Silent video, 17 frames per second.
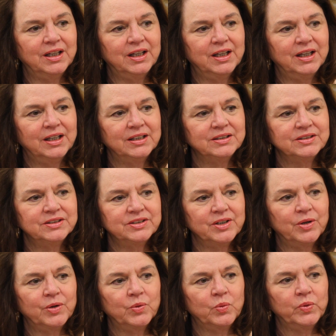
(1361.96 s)
And
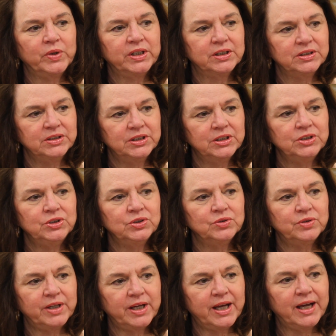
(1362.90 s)
so we
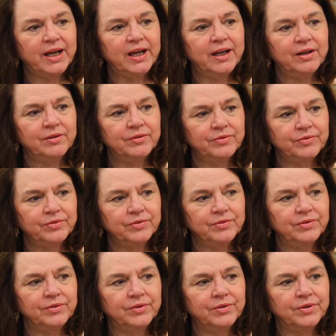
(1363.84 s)
continued to have
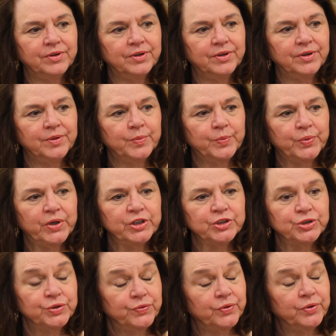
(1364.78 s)

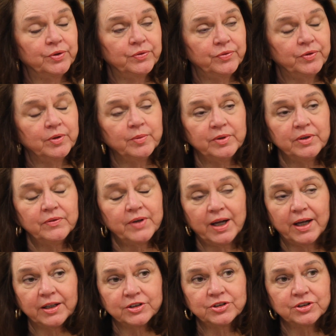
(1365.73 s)
pressure for affirmative
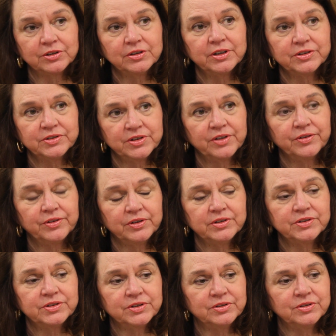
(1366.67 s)
action, as other
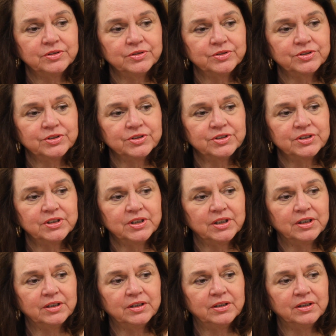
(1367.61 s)
institutions
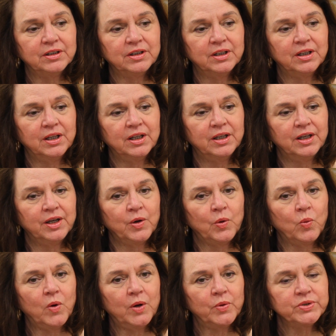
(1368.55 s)
did.
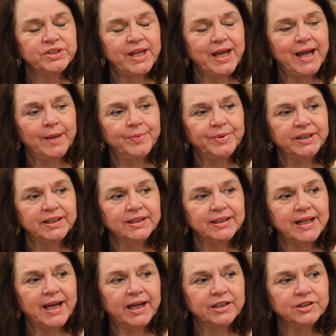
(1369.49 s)
What was happening
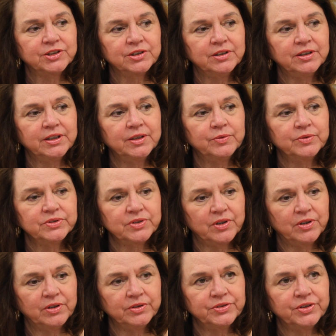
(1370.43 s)
nationally was
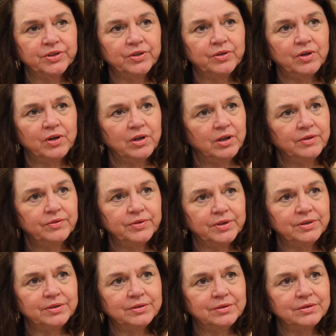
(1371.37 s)
also
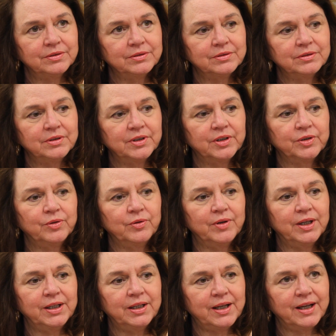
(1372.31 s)
often a
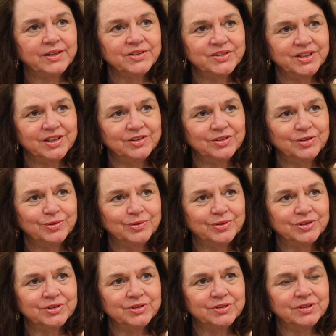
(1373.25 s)
great asset to
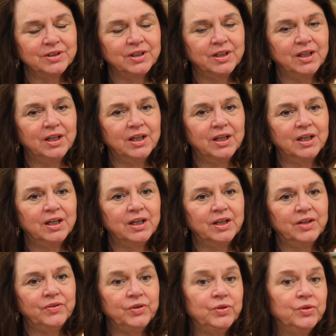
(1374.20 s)
us.
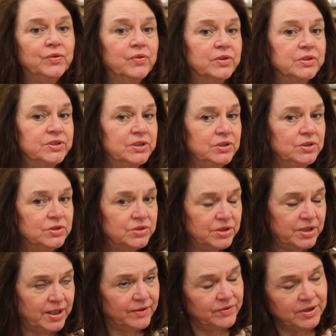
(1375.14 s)
The university
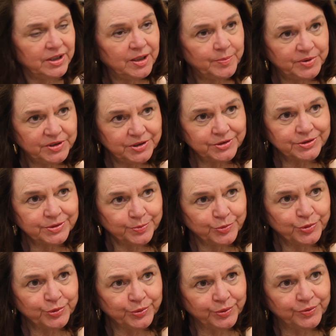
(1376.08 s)
used to have a nepotism
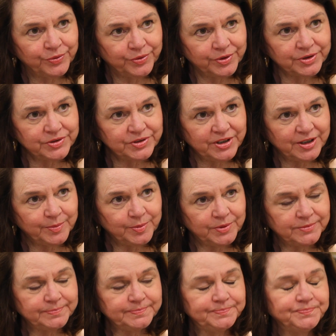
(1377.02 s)
rule, for example.